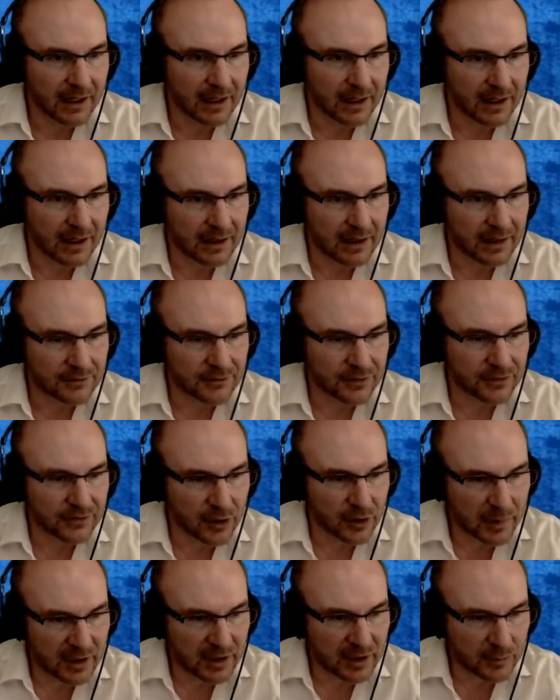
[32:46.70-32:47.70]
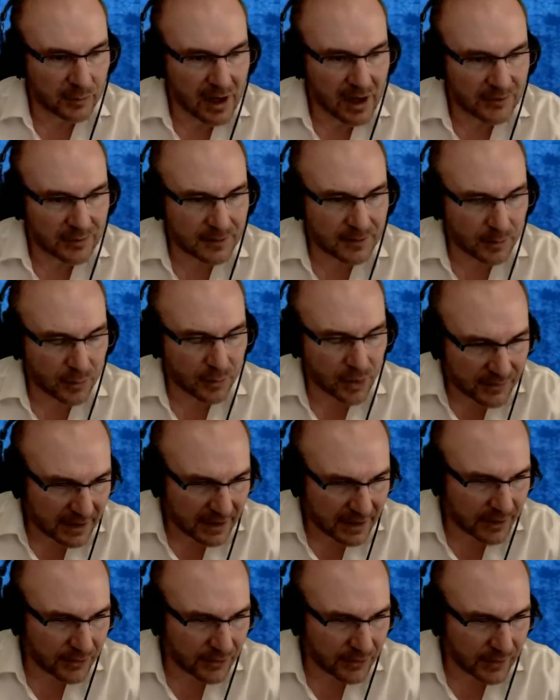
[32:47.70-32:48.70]
Uh, fulfillment of prof
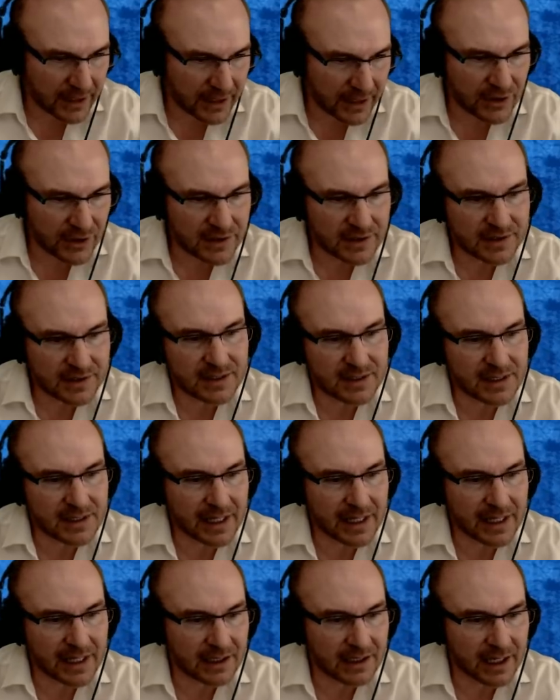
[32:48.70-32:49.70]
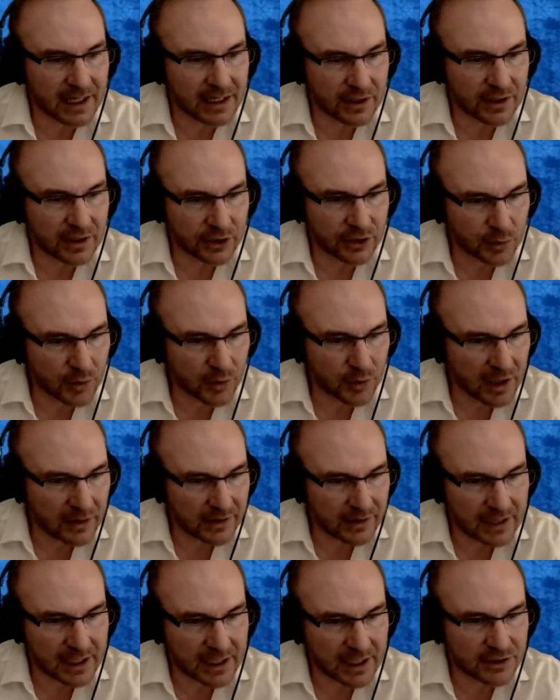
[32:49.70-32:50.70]
prophecy in green. Jesus is like Elijah, a new
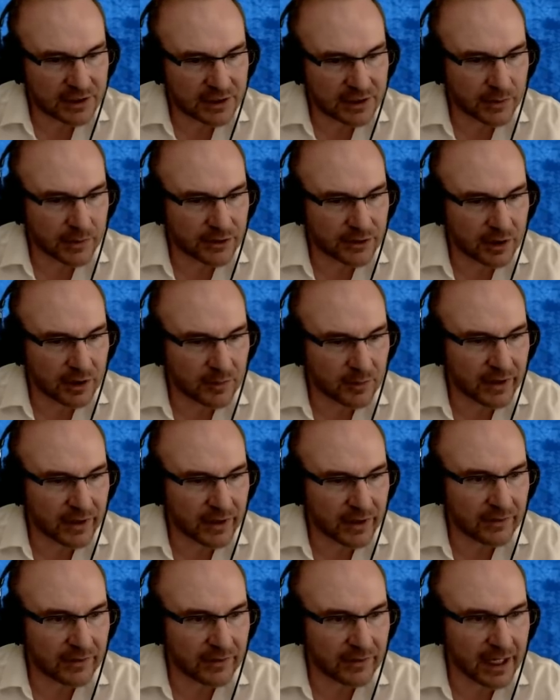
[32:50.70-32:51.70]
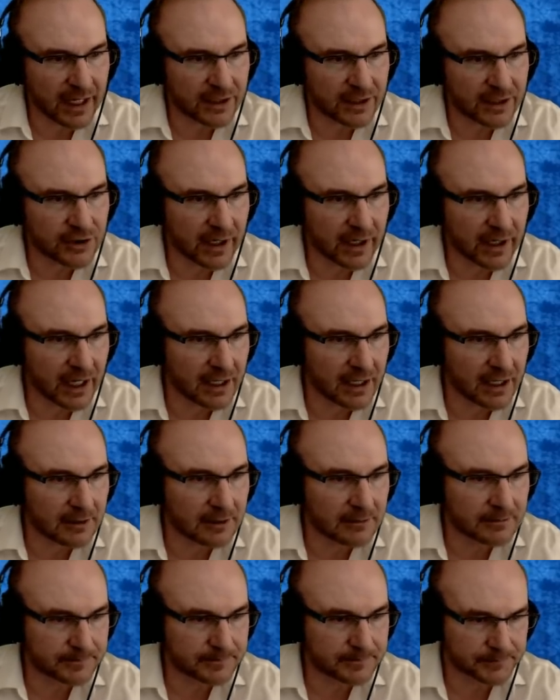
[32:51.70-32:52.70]
prophet. Elijah is to return before the end of the age
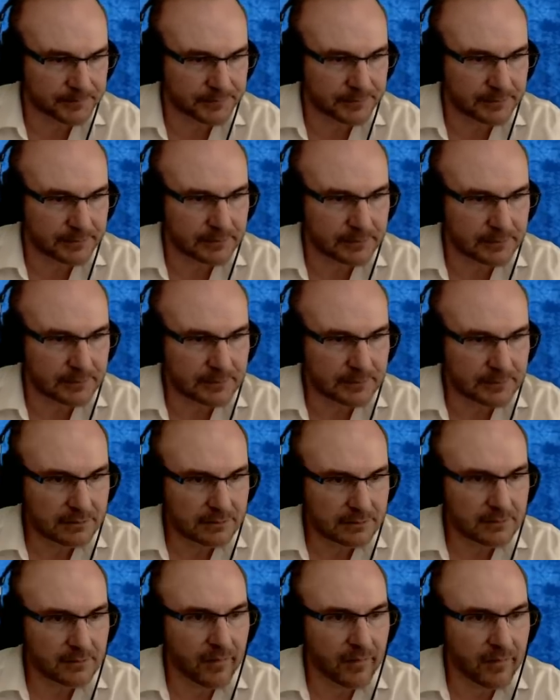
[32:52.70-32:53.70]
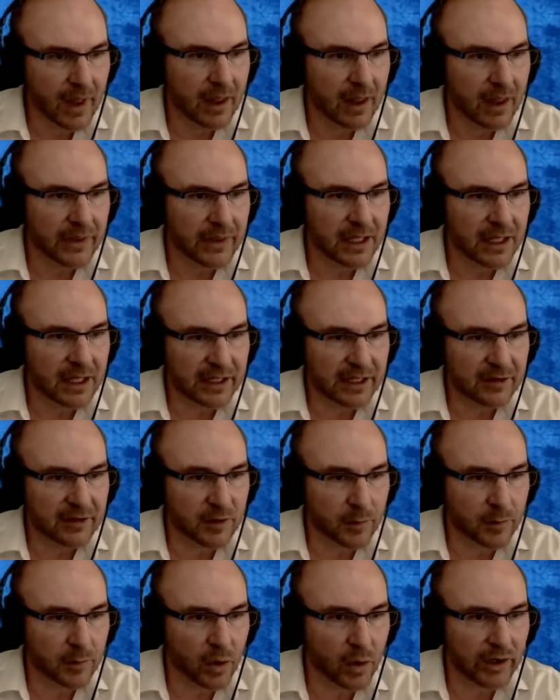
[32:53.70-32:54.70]
again. The healing of
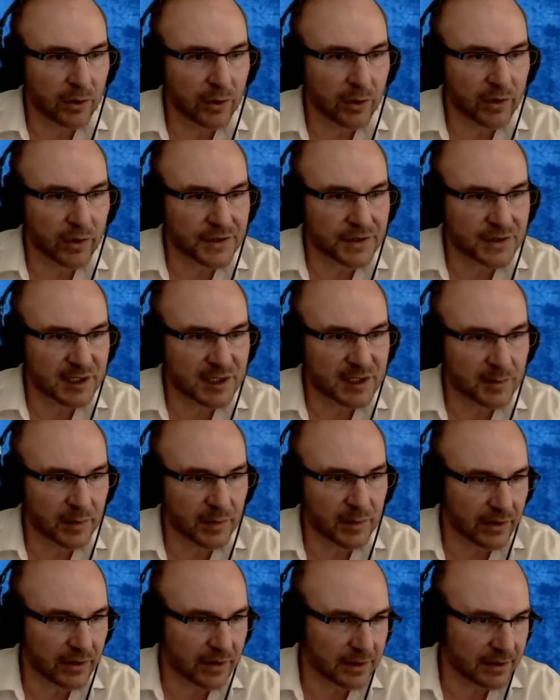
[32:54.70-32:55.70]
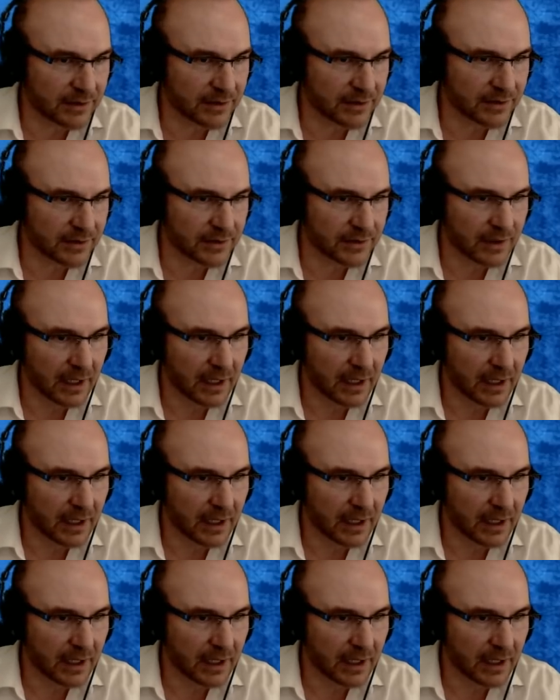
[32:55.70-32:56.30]
a boy with a spirit.